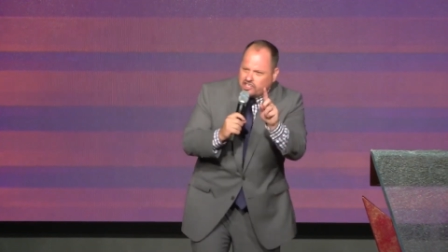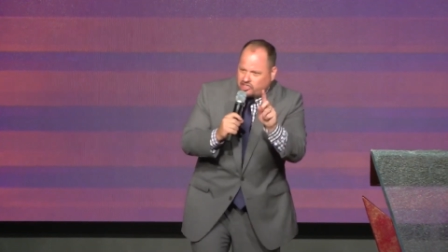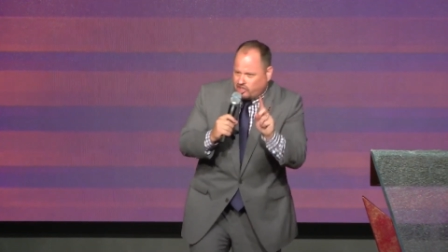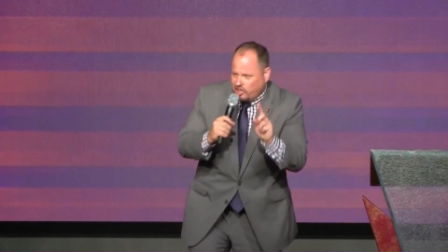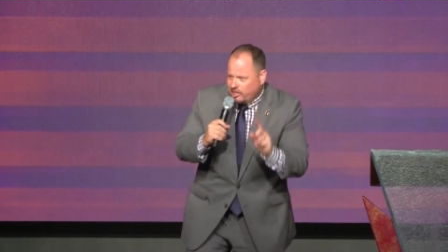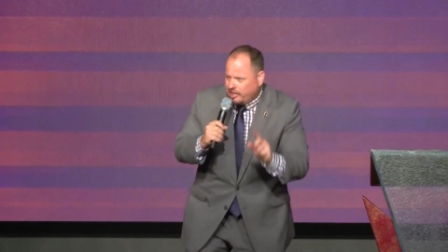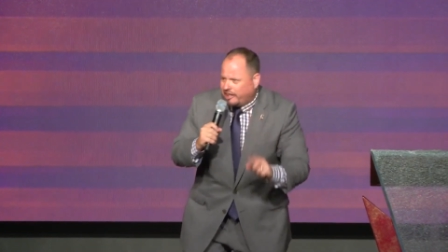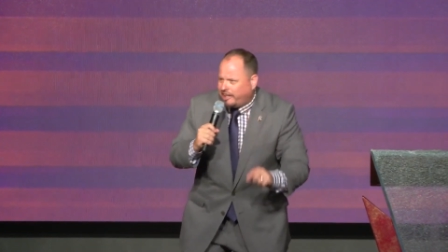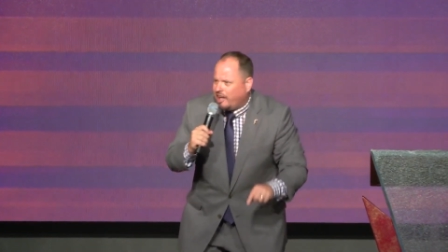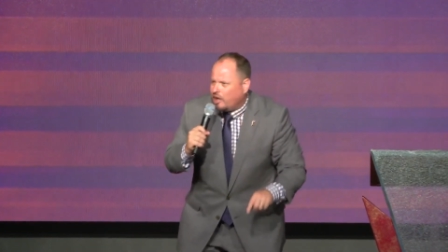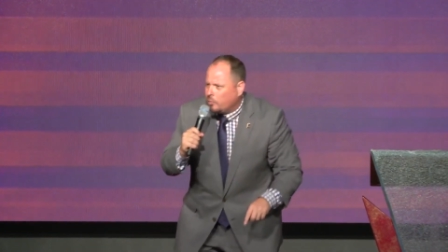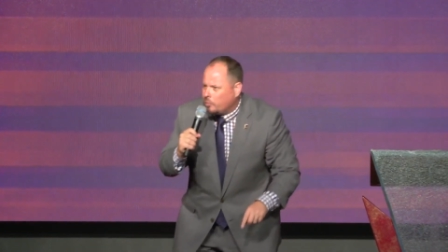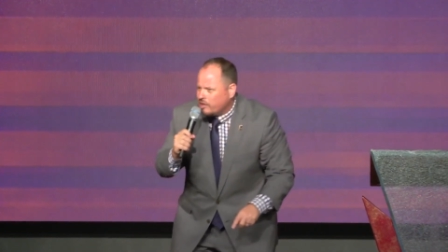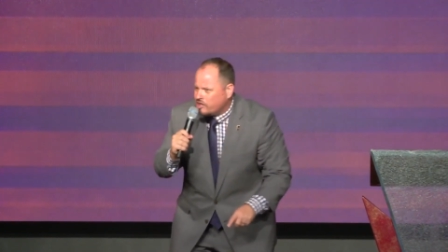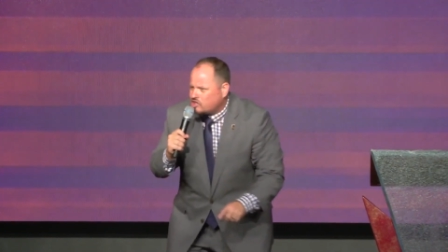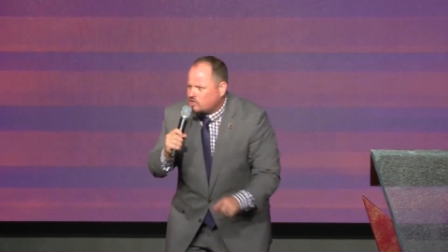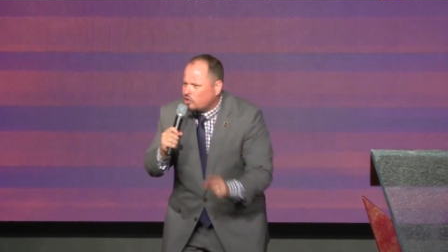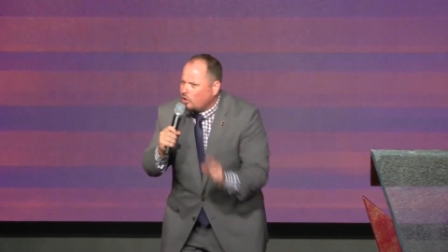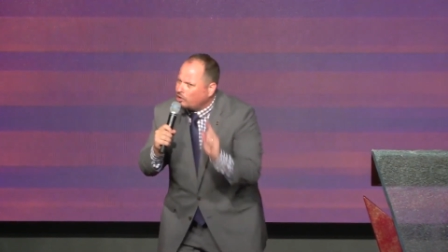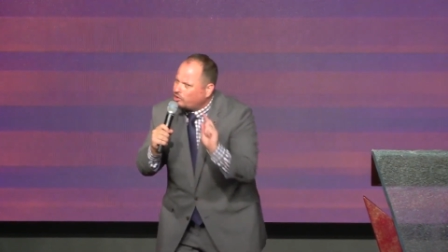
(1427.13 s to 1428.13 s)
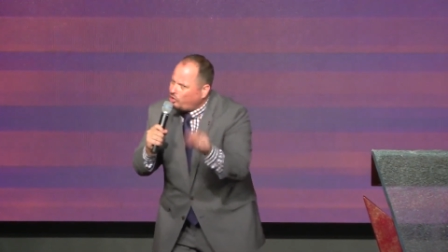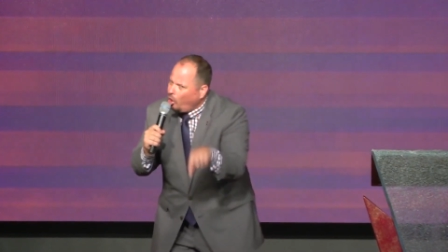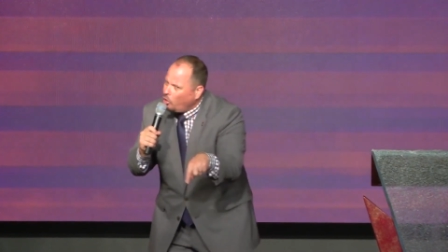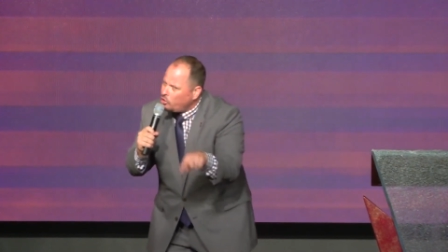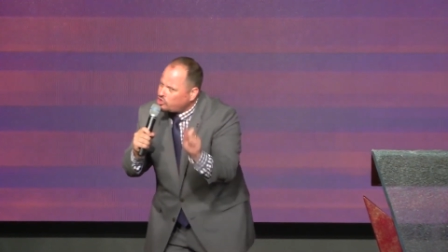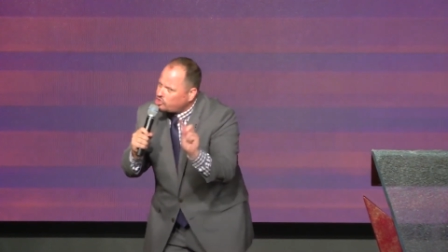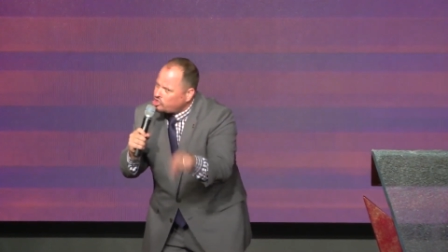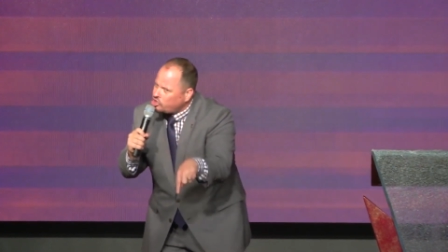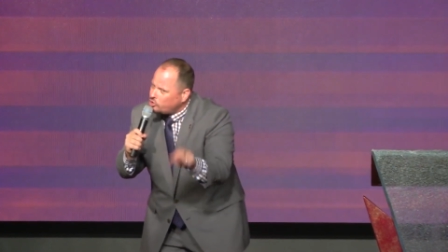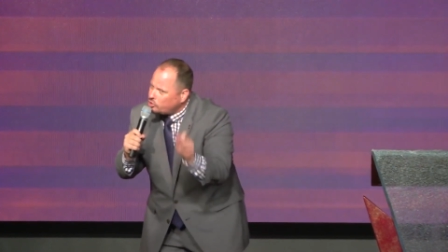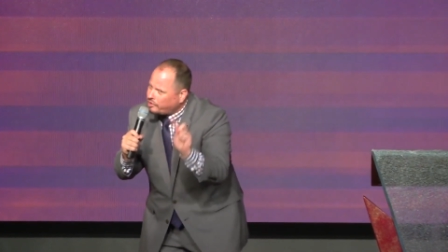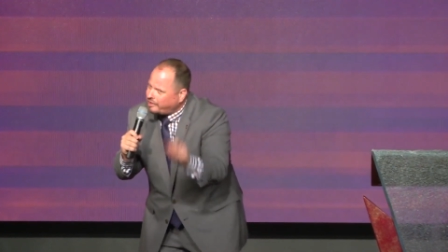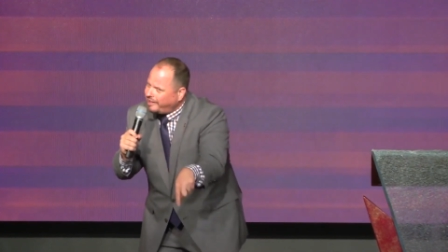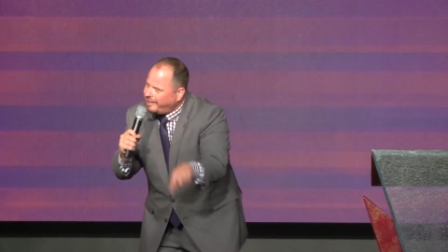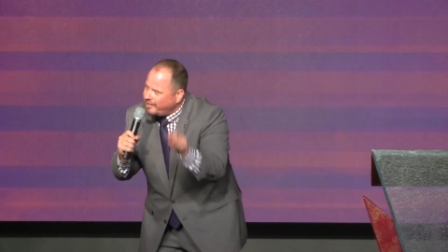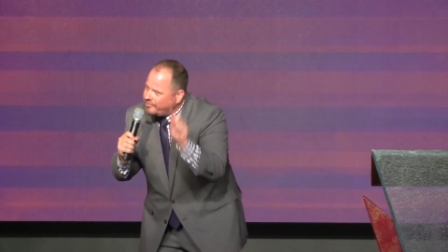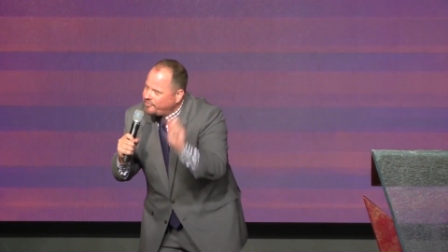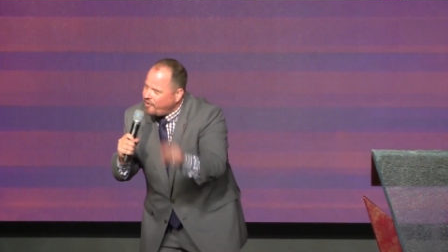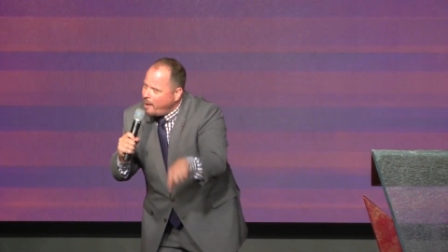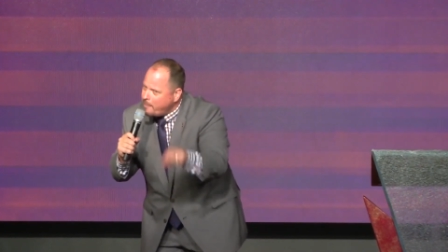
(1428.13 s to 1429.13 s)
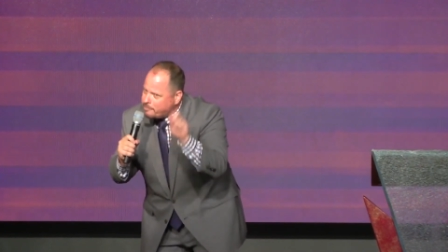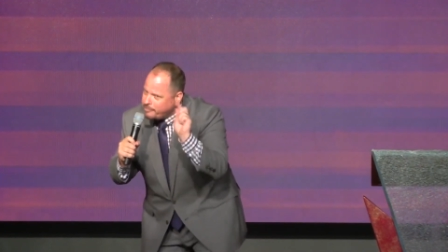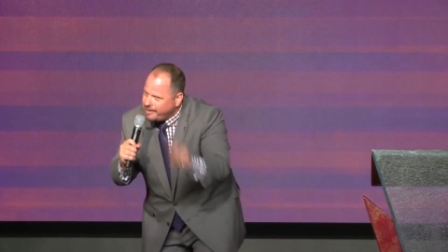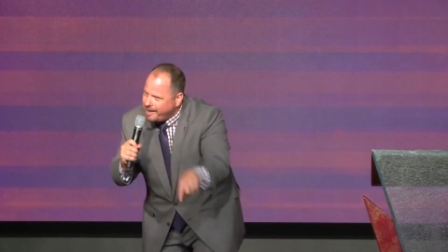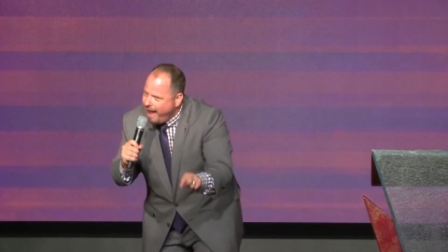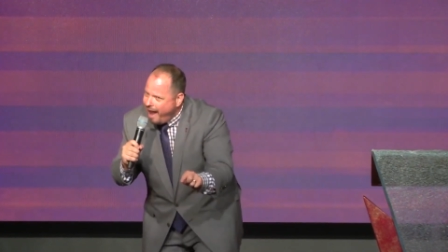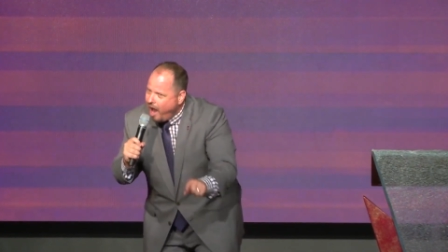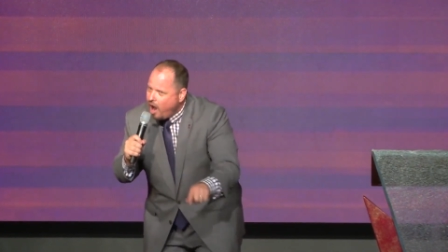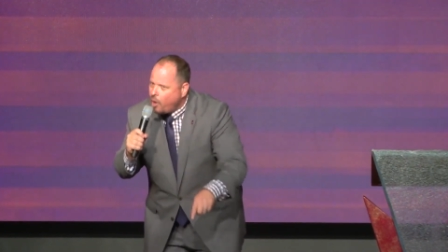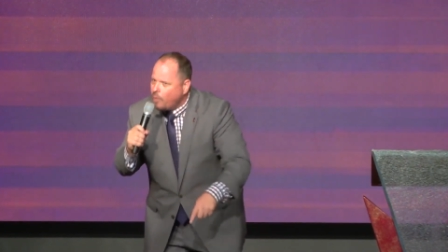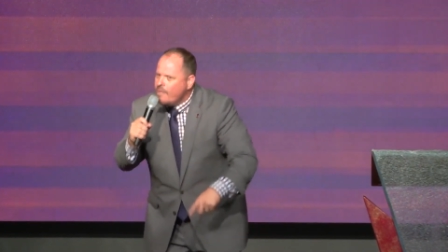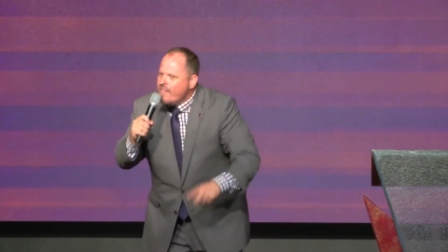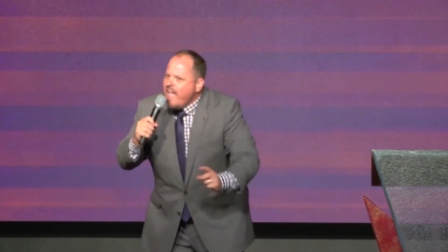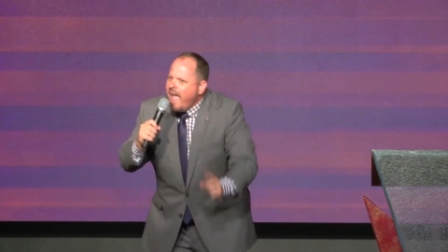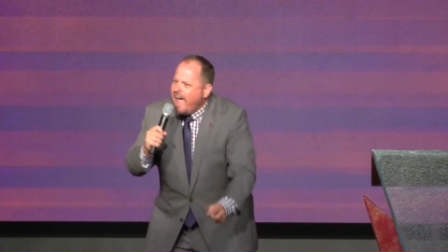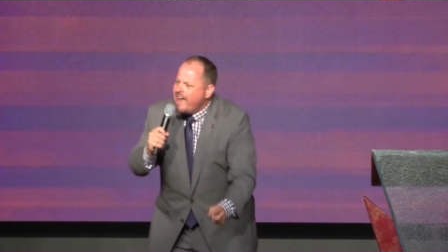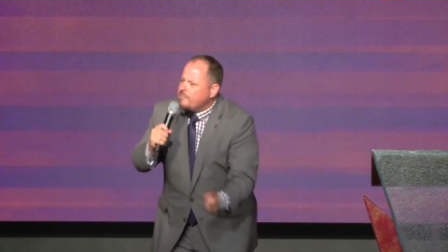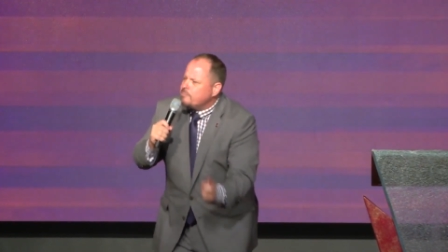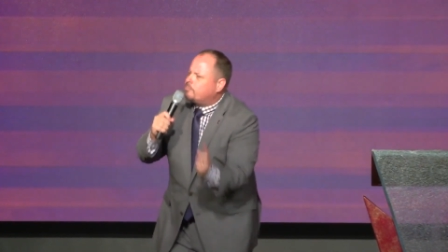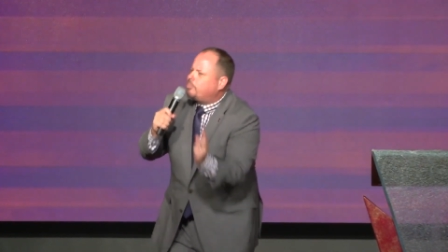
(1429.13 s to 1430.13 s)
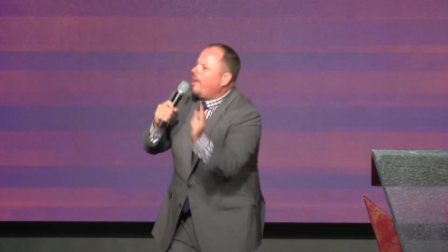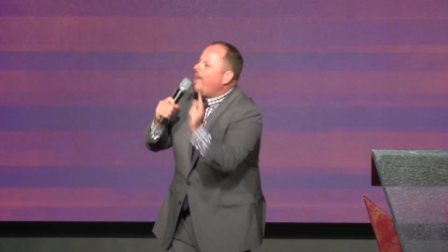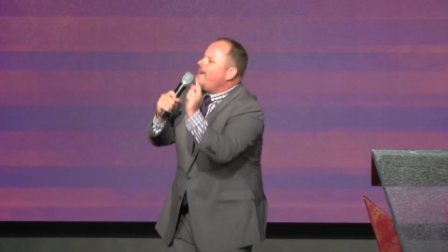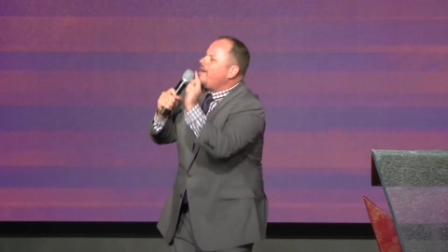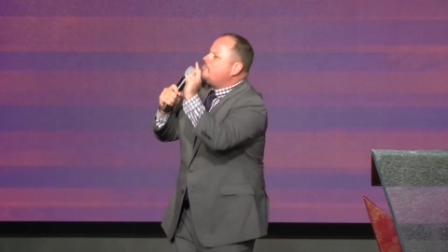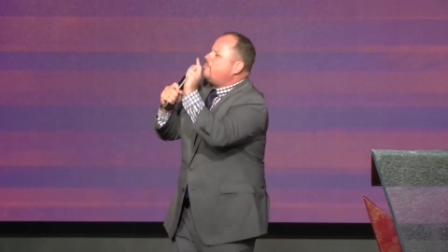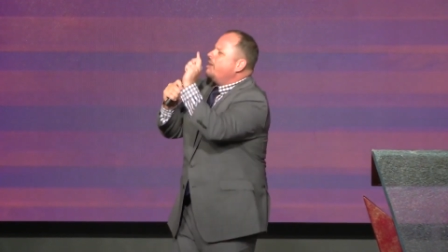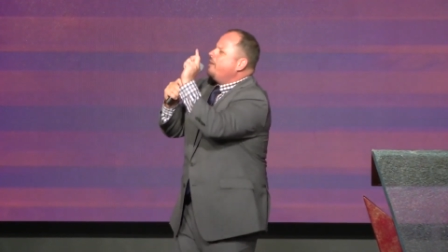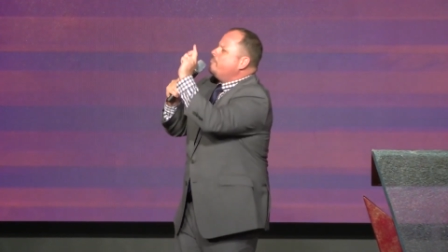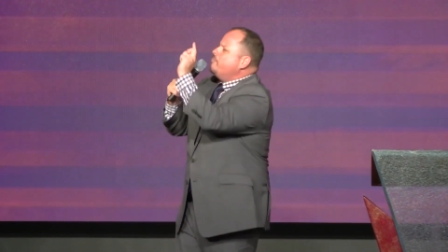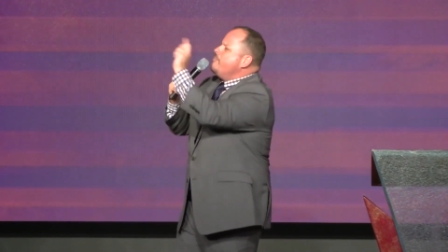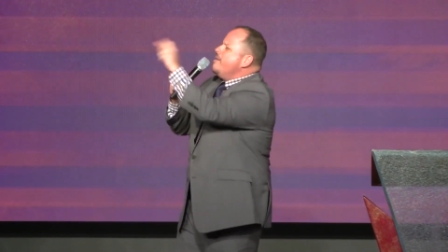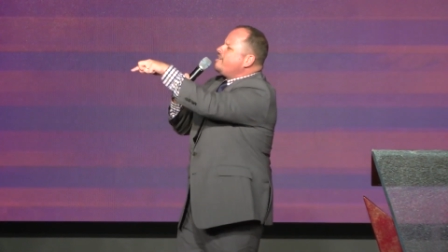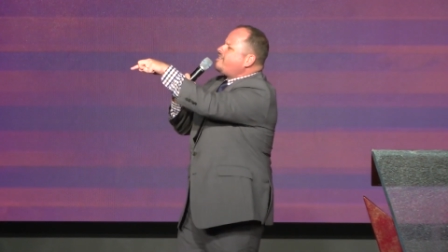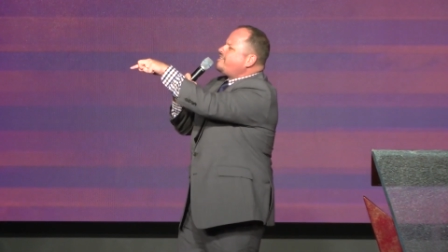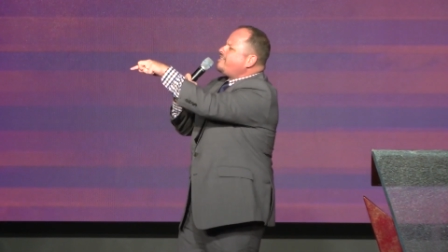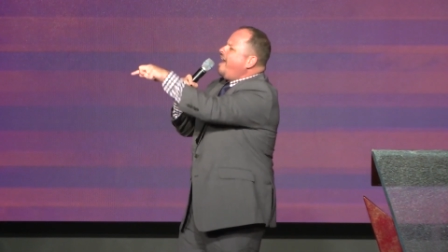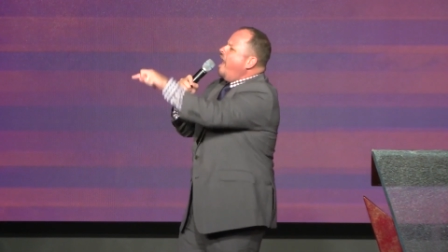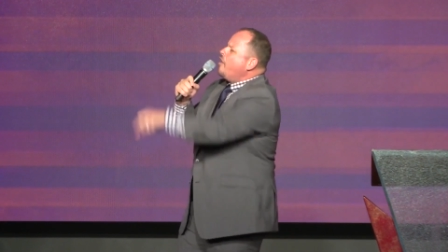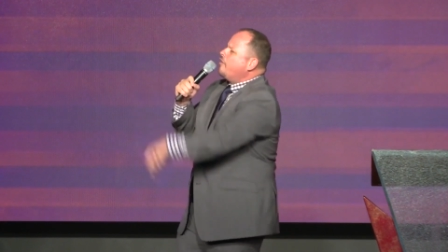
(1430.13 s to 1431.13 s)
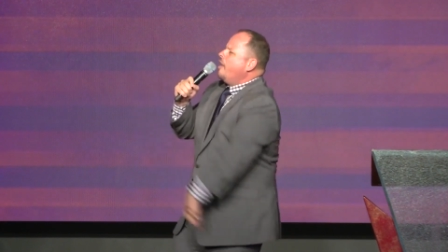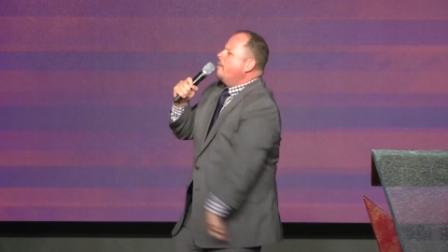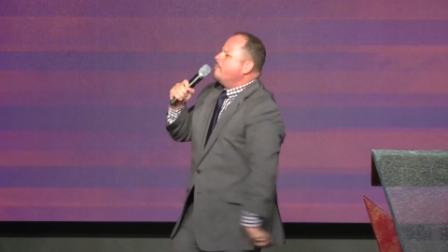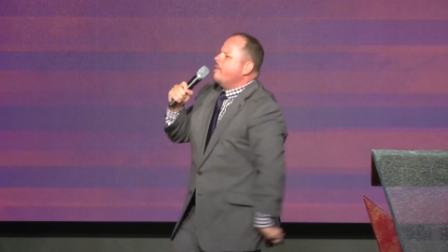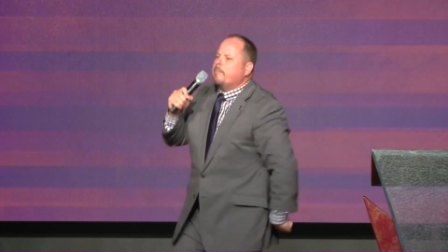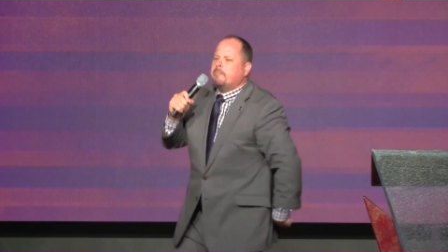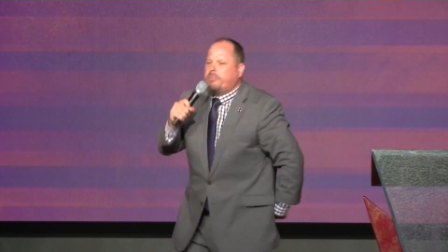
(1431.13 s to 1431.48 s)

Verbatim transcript: is going to get restored. Don't you give up now and miss out on